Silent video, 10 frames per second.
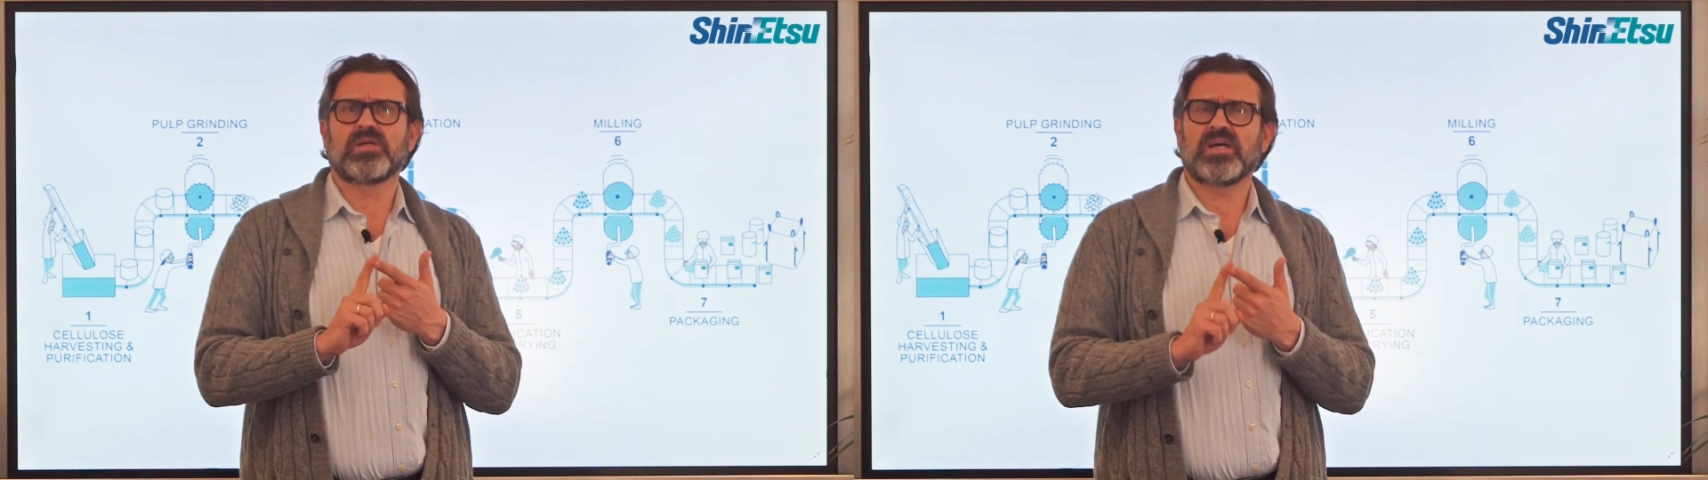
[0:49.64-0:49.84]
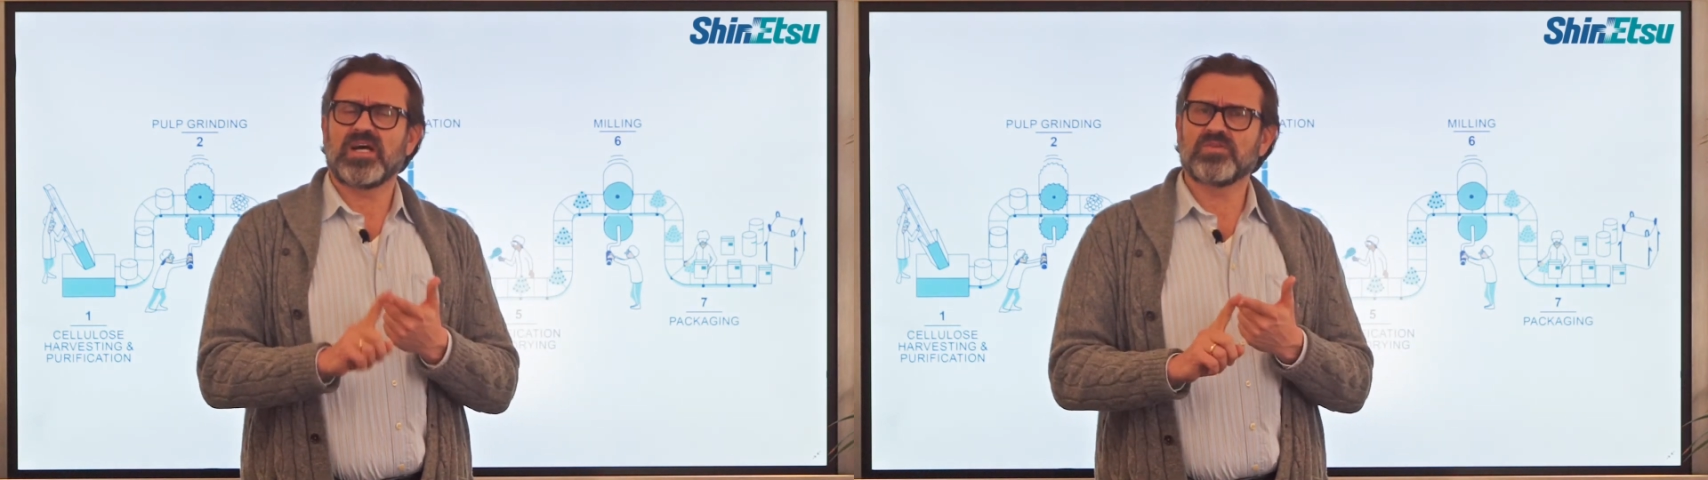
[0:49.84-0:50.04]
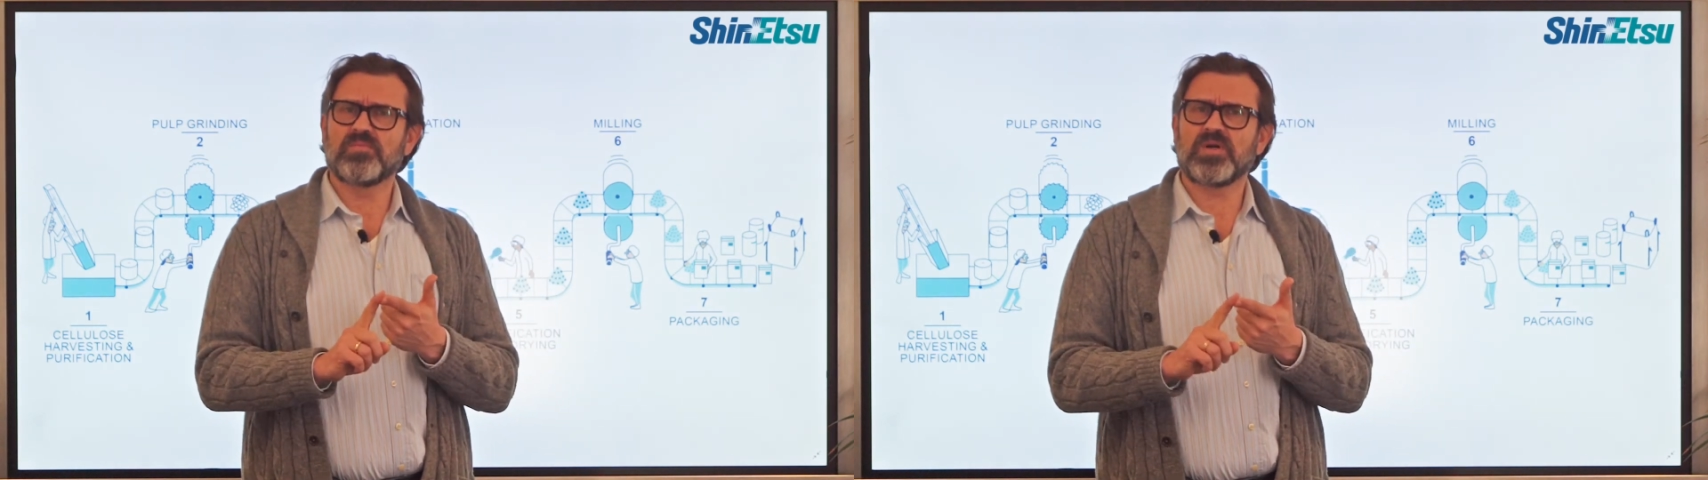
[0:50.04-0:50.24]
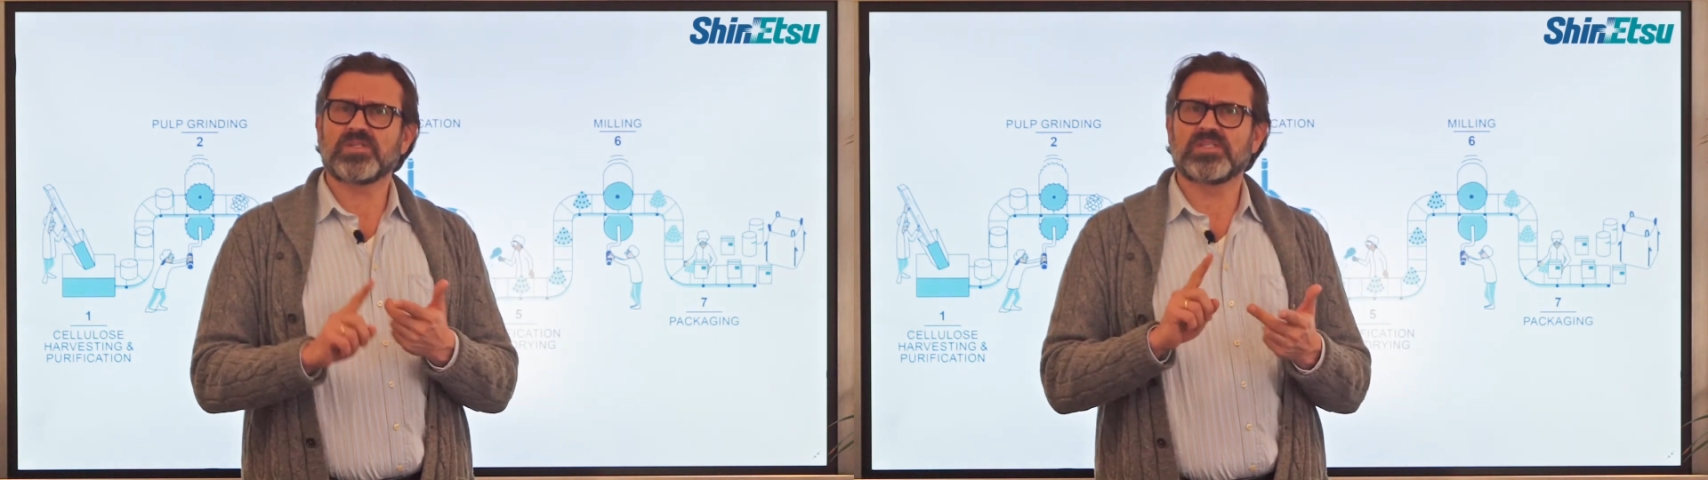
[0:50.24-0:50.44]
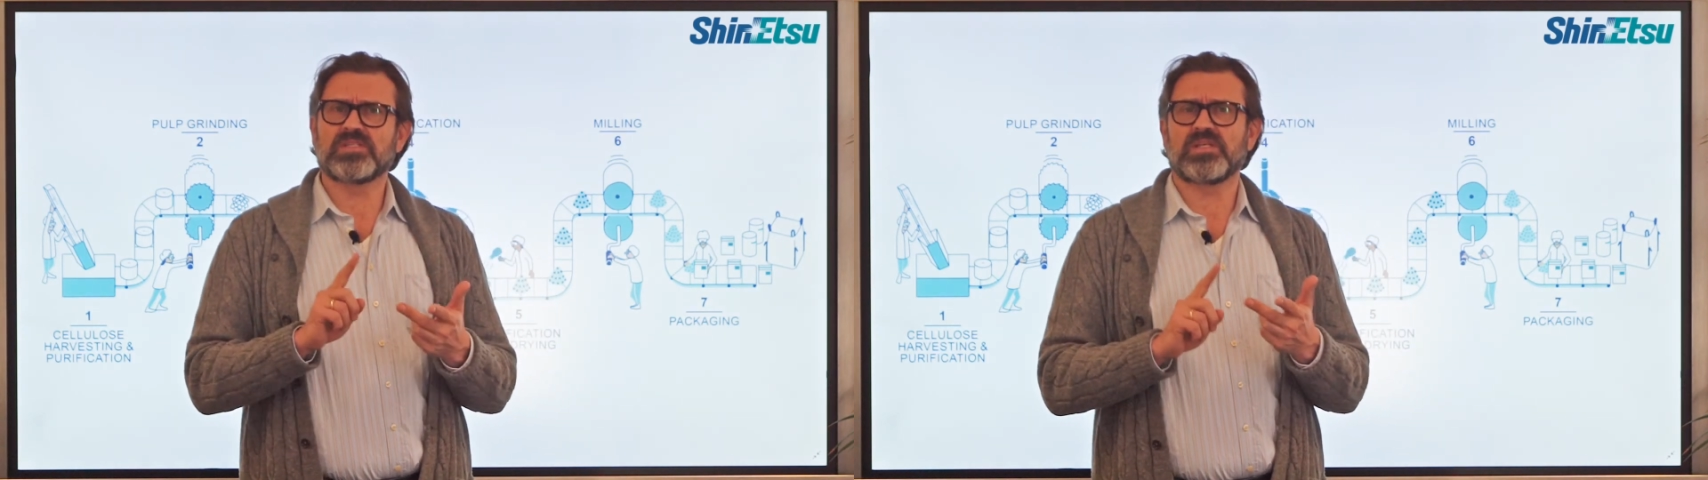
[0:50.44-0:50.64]
carton
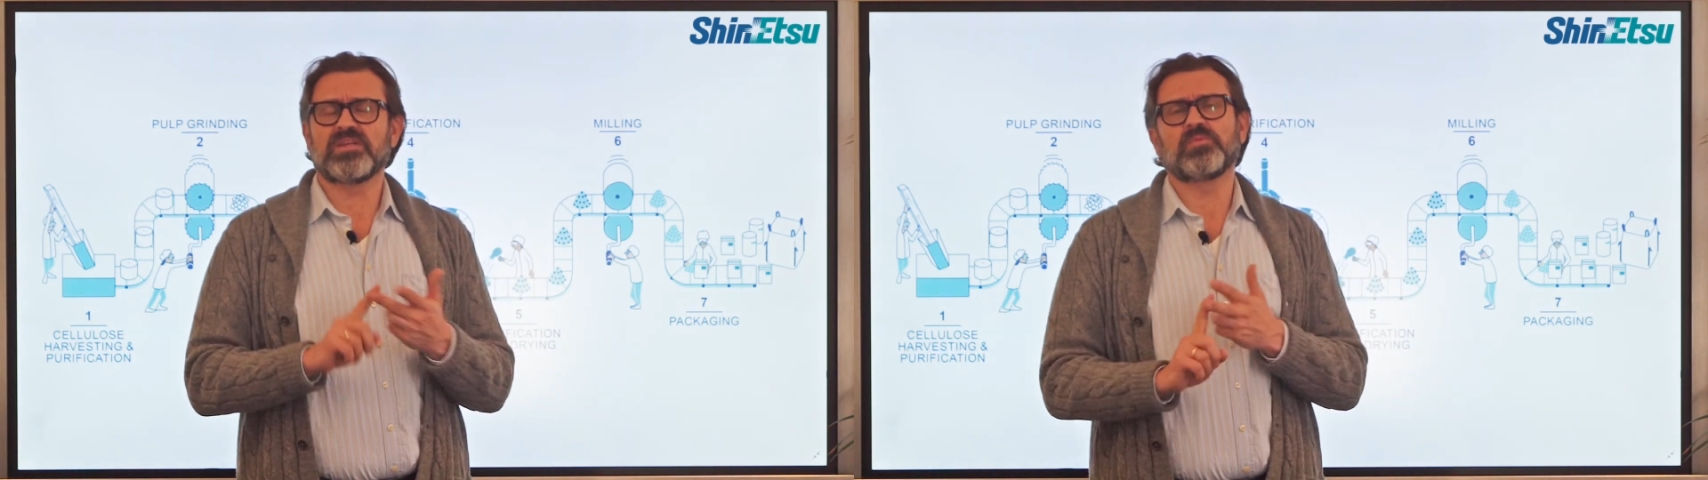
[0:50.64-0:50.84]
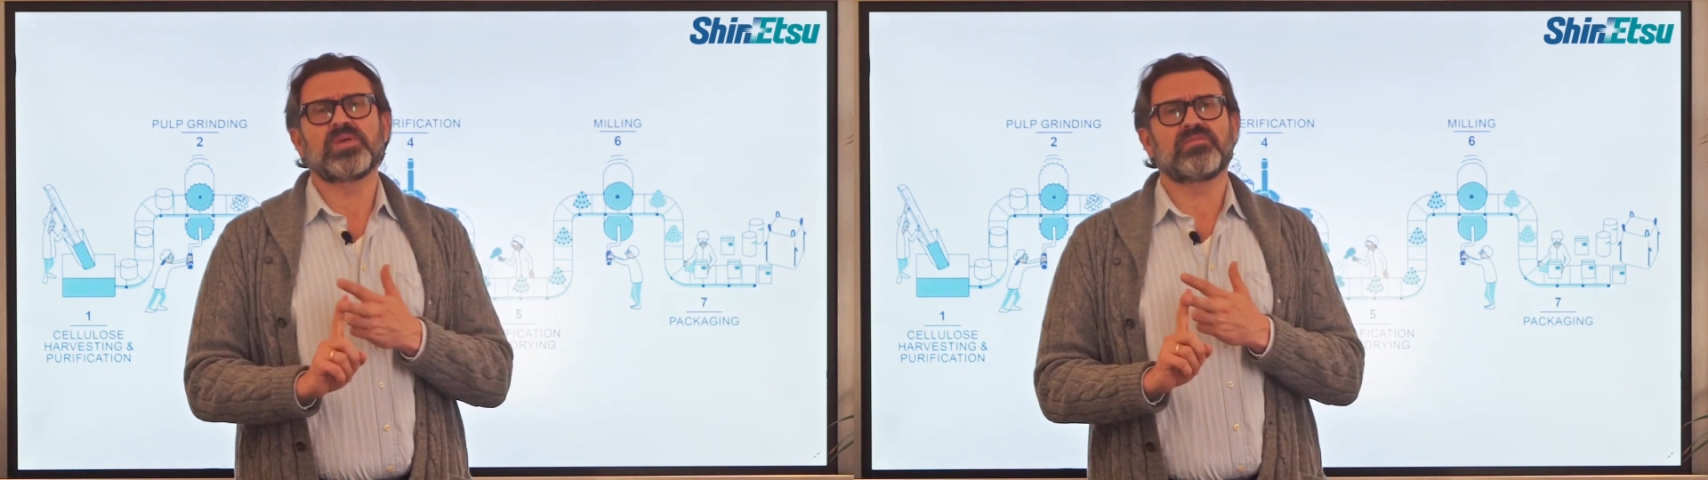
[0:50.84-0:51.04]
boxes, and we